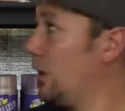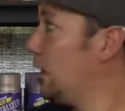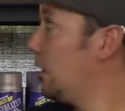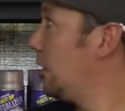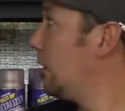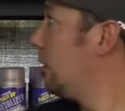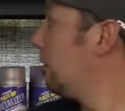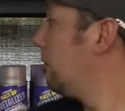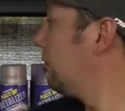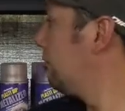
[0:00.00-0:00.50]

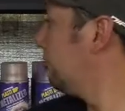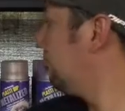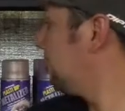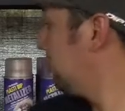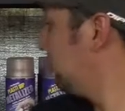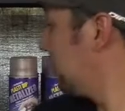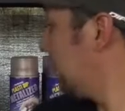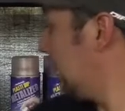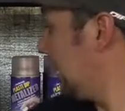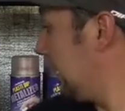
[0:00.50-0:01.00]
Um,
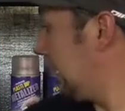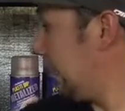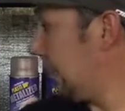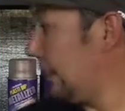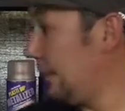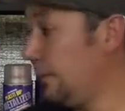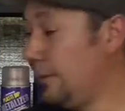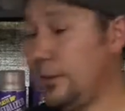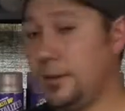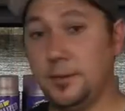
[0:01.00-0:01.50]

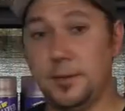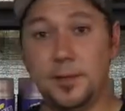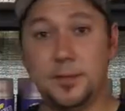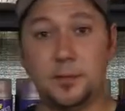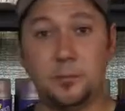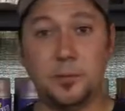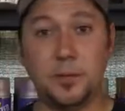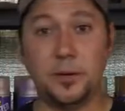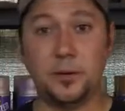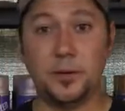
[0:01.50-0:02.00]
I think
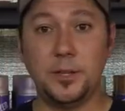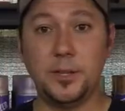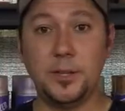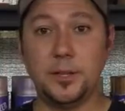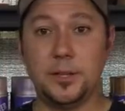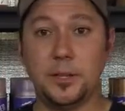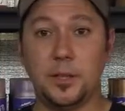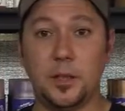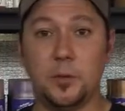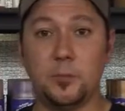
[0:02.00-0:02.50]
that's about
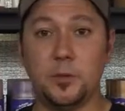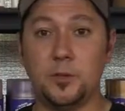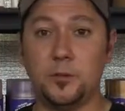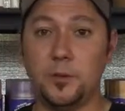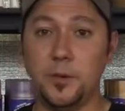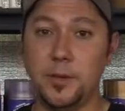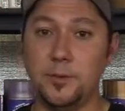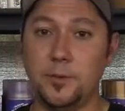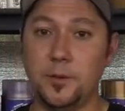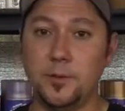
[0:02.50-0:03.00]
it. I mean,
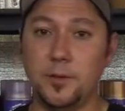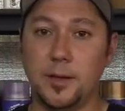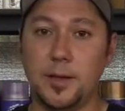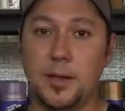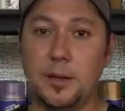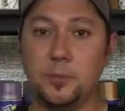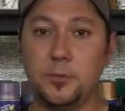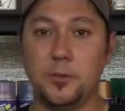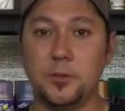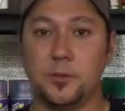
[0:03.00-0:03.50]
you have other
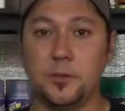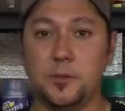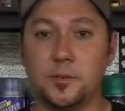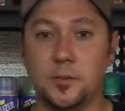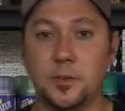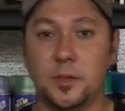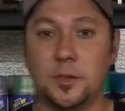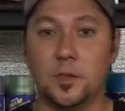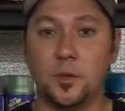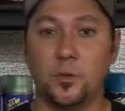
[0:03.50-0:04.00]

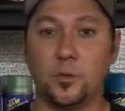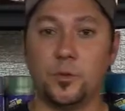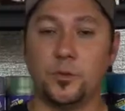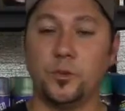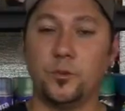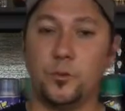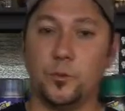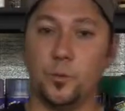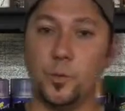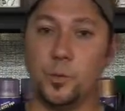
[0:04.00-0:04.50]
options
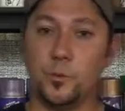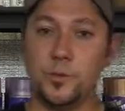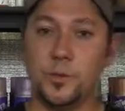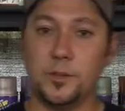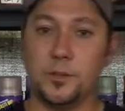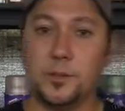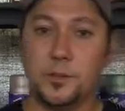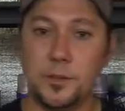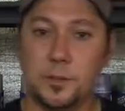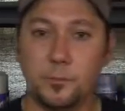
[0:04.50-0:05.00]
when you're
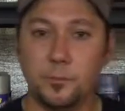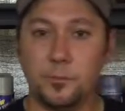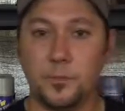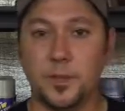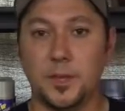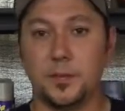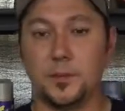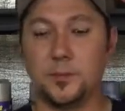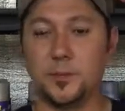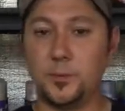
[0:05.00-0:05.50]
removing dip
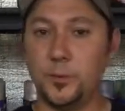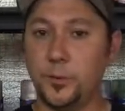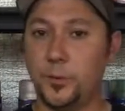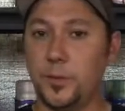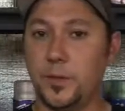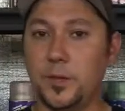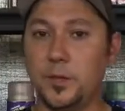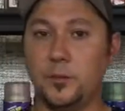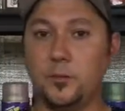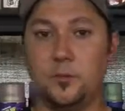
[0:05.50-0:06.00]
that is too
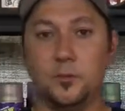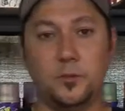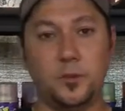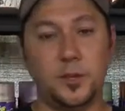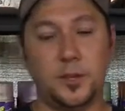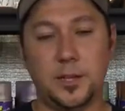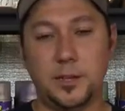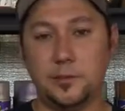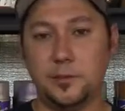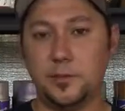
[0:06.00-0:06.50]
thin.
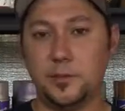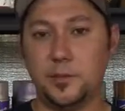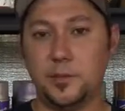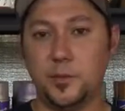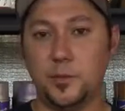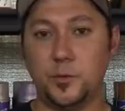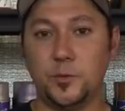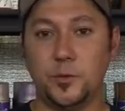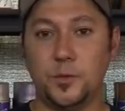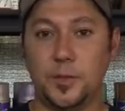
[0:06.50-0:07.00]
You can obviously
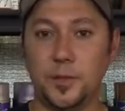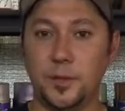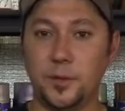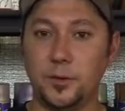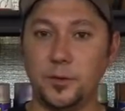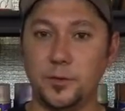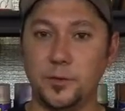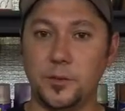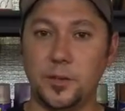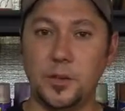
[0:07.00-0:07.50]
use
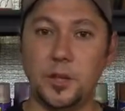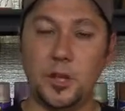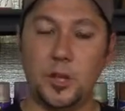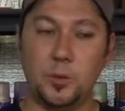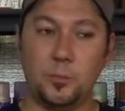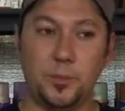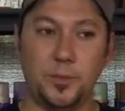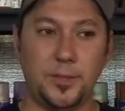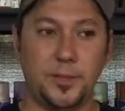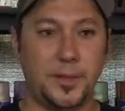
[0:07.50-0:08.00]
thinners,
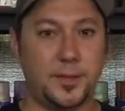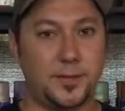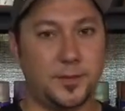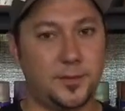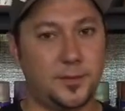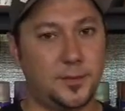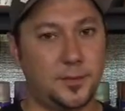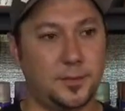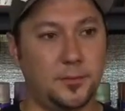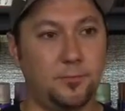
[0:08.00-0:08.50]
but
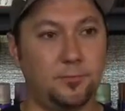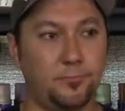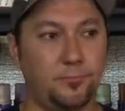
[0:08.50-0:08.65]
that's